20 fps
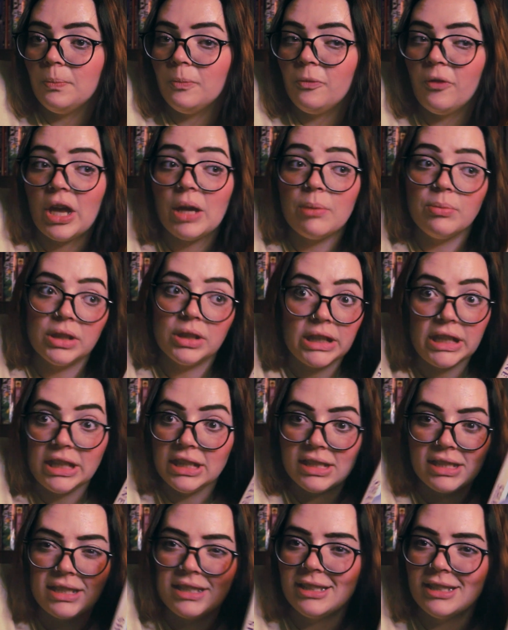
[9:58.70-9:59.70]

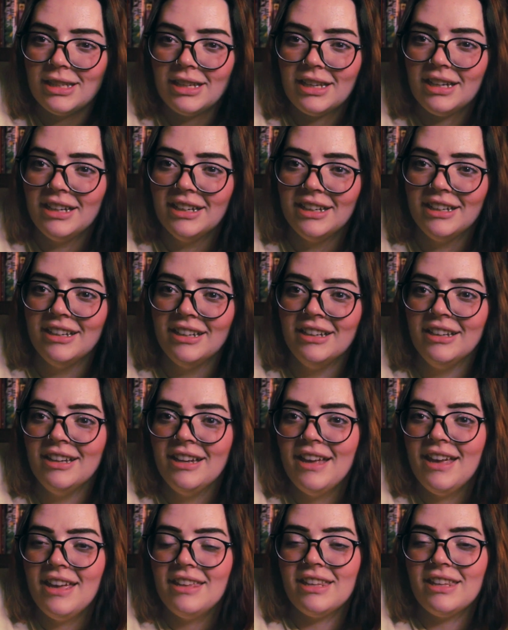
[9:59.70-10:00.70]
families,
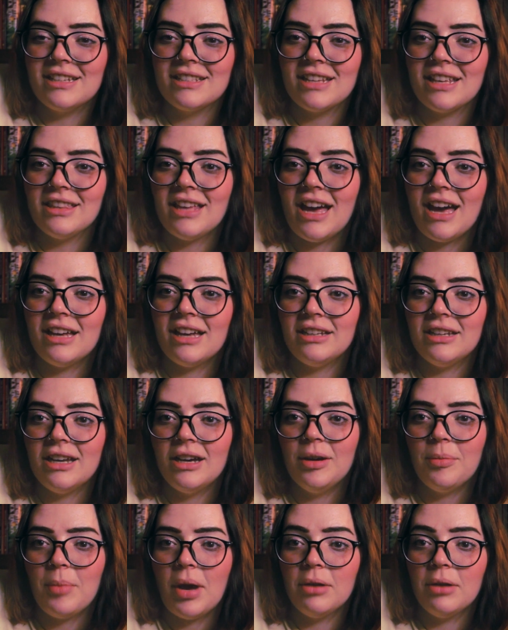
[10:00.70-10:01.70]
things like that.
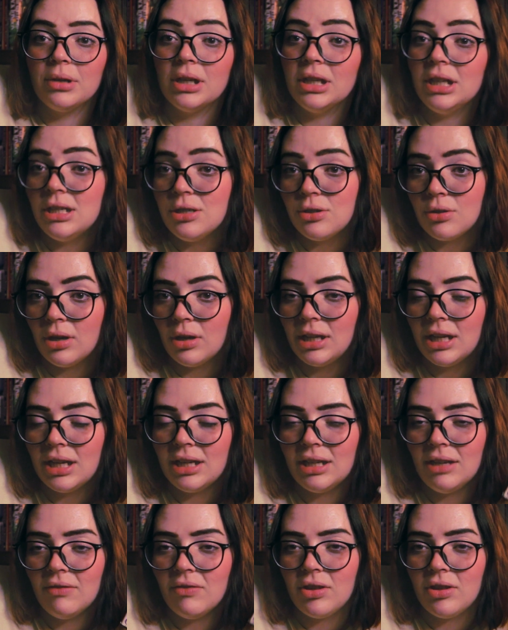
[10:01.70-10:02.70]
I really enjoyed
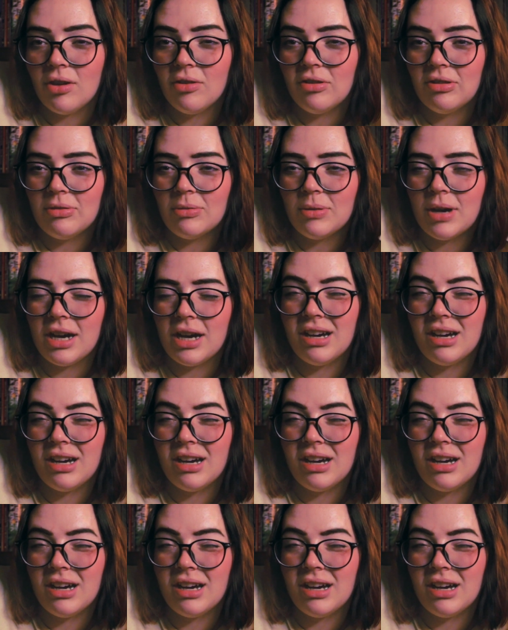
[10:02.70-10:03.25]
it, even though